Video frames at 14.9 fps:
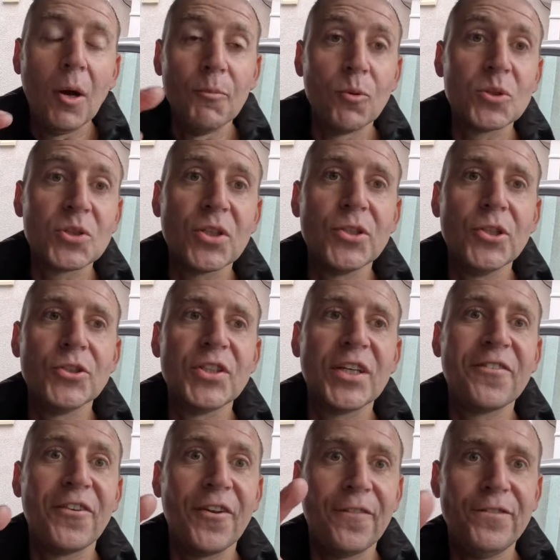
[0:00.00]
I'm also using
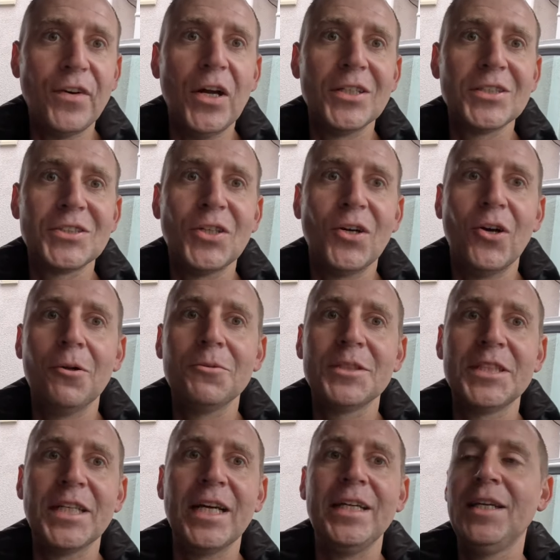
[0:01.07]
for the first time
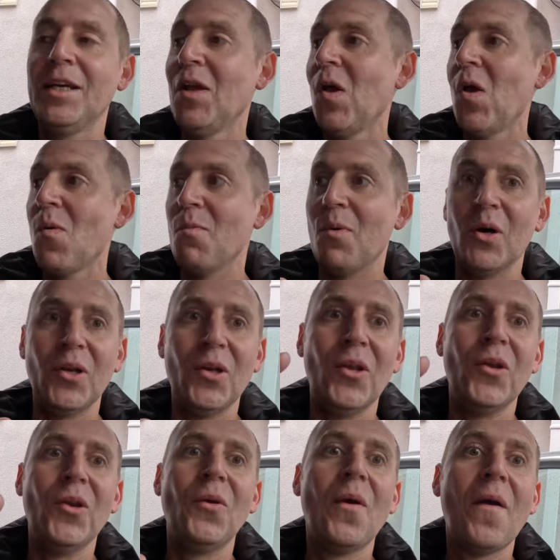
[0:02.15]
today my
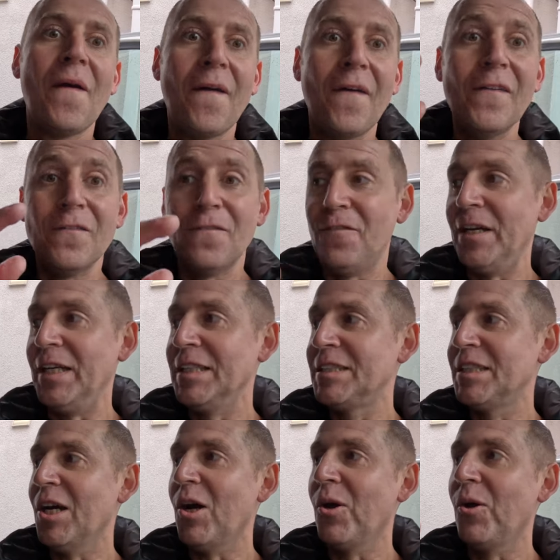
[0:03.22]
new
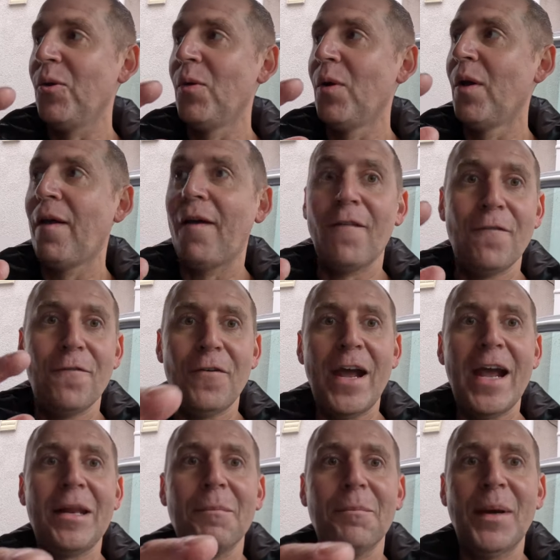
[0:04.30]
Vito
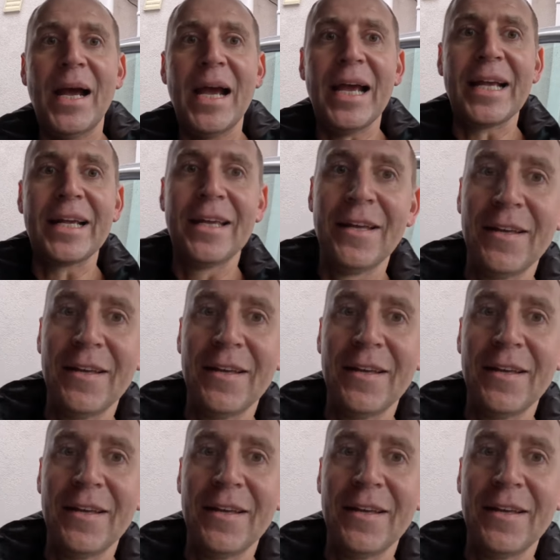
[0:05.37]
van bag.